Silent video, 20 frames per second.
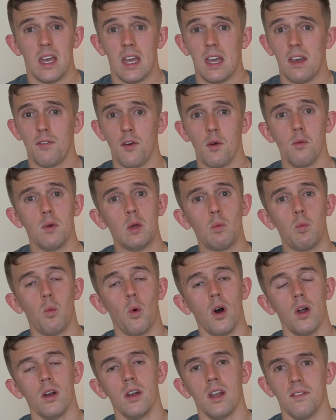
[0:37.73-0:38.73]
If only
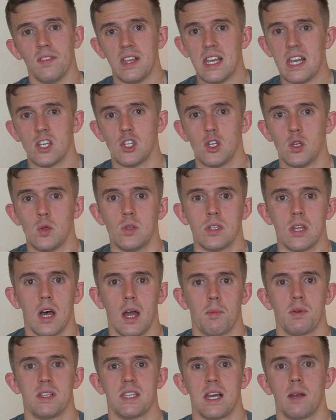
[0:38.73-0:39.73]
one of the issues that I
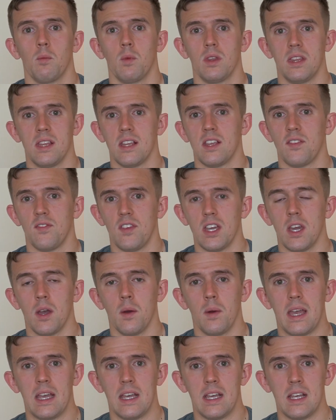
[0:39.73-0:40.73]
present within this
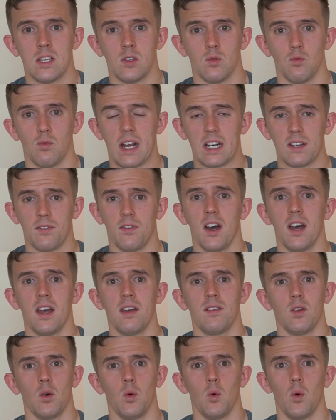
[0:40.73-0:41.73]
video is
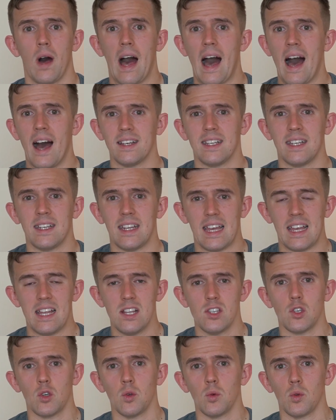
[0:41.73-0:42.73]
rectified or added
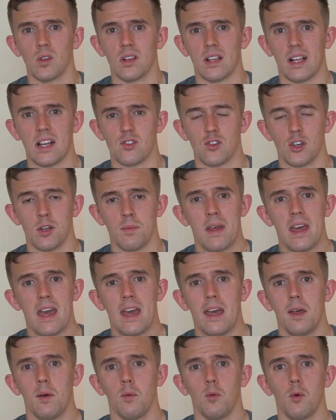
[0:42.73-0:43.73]
into Google Classroom,
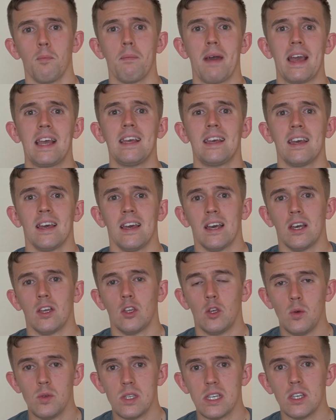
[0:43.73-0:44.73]
it will make
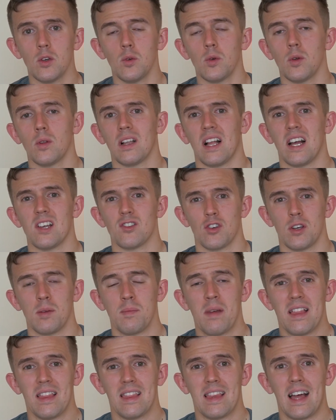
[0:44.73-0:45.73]
using Google Classroom
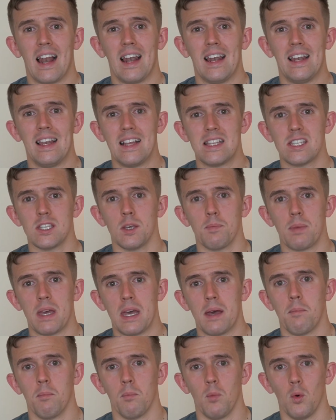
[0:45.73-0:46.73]
that little
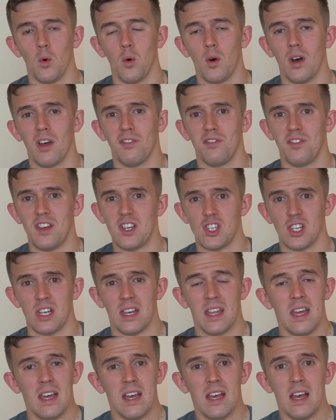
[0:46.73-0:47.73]
bit more
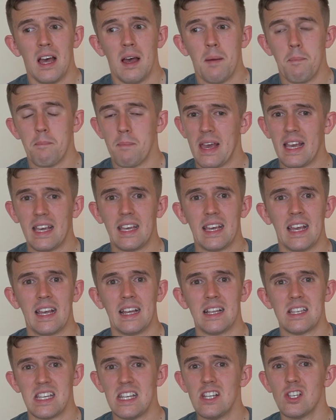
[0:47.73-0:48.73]
efficient,
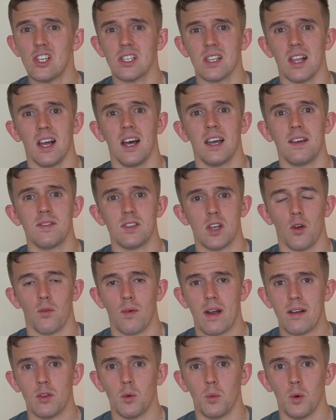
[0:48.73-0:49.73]
making teachers' lives
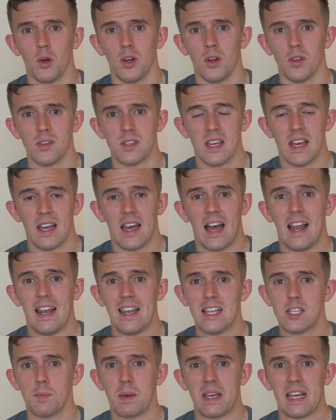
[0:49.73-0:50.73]
around the world a
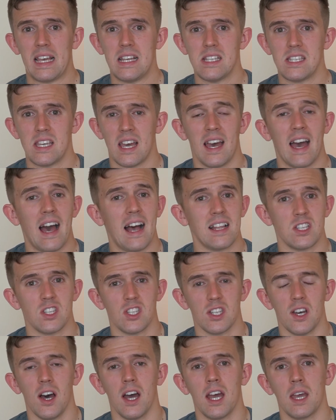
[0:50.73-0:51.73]
little bit easier at a
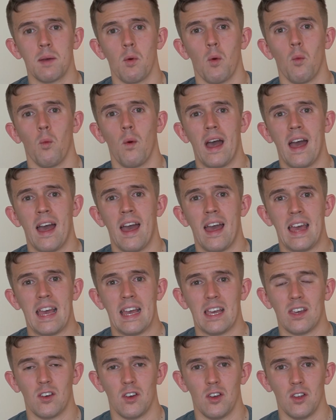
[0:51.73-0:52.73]
time where
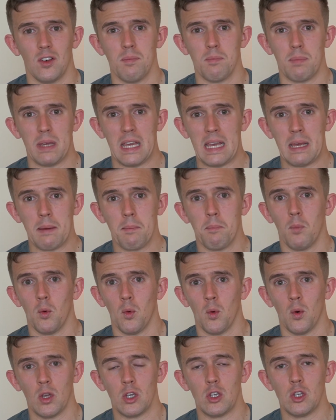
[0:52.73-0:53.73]
it couldn't be
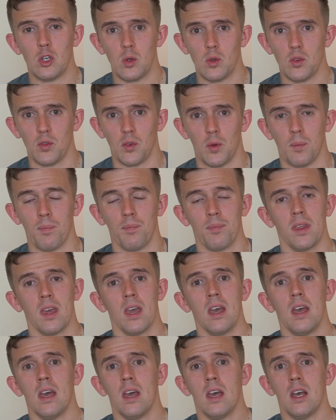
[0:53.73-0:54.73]
more useful.
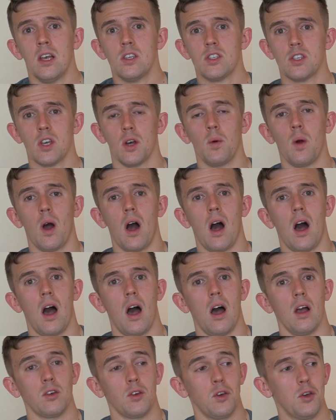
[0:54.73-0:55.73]
So
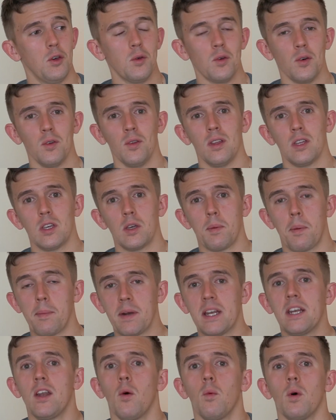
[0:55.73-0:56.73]
Google, you're
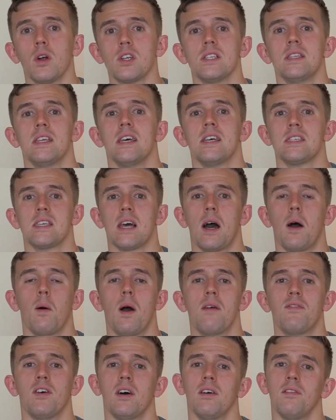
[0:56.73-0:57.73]
probably not watching this,
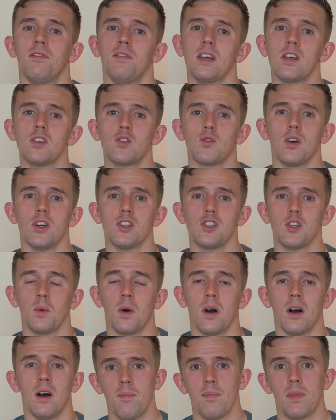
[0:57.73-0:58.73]
however, fingers crossed you
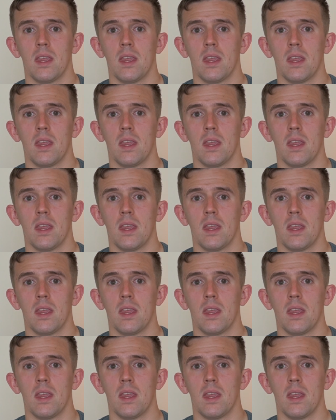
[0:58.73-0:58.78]
are.